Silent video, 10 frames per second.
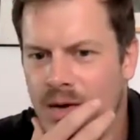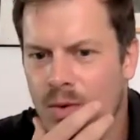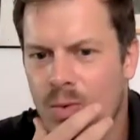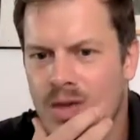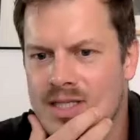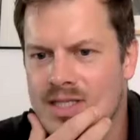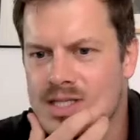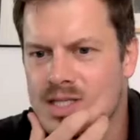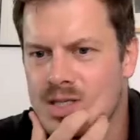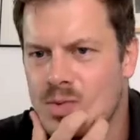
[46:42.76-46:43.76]

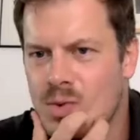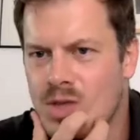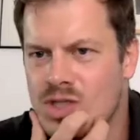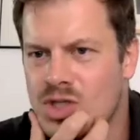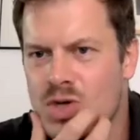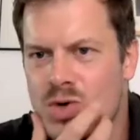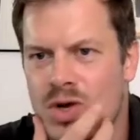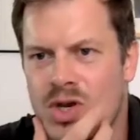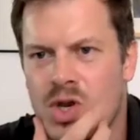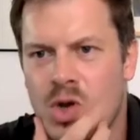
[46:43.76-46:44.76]
What's new
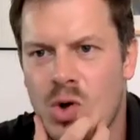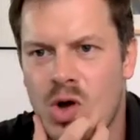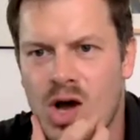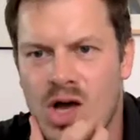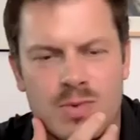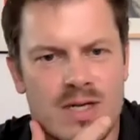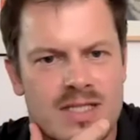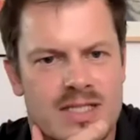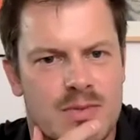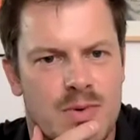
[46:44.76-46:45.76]
on your cards?
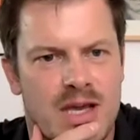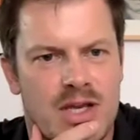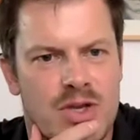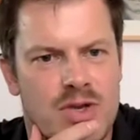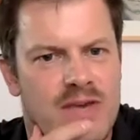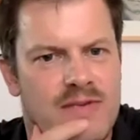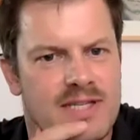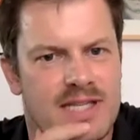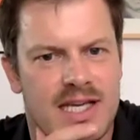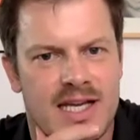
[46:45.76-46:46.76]
What can you give
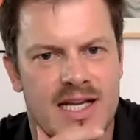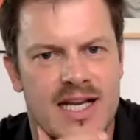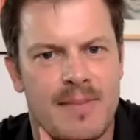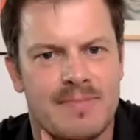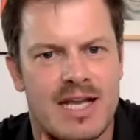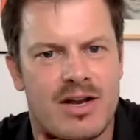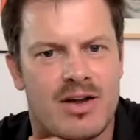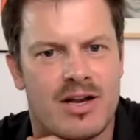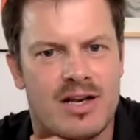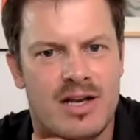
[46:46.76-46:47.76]
us an update
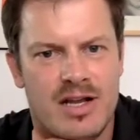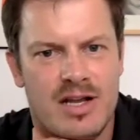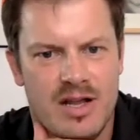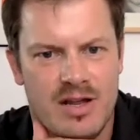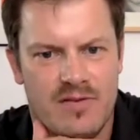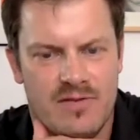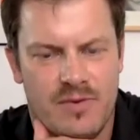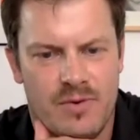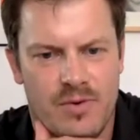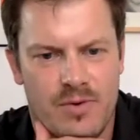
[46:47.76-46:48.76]
on
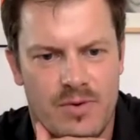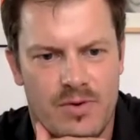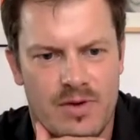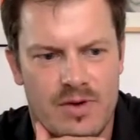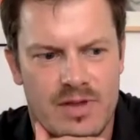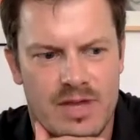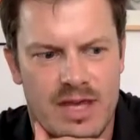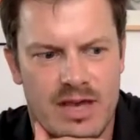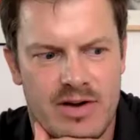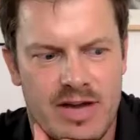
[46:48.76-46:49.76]
for the
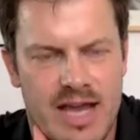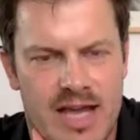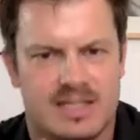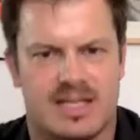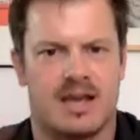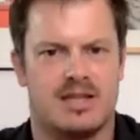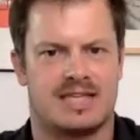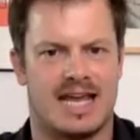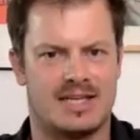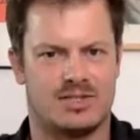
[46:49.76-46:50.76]
year ahead? It's
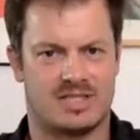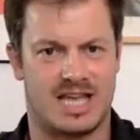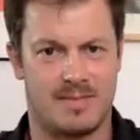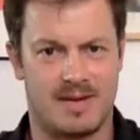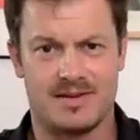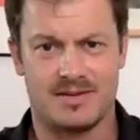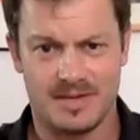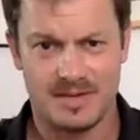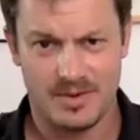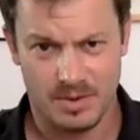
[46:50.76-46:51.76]
getting into summer.
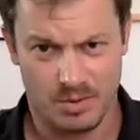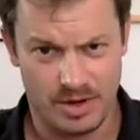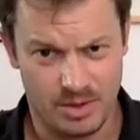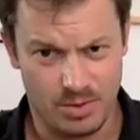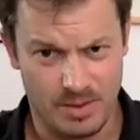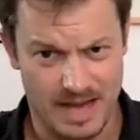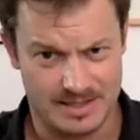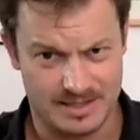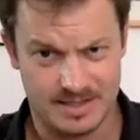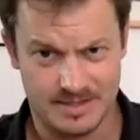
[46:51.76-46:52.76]
What are your plans?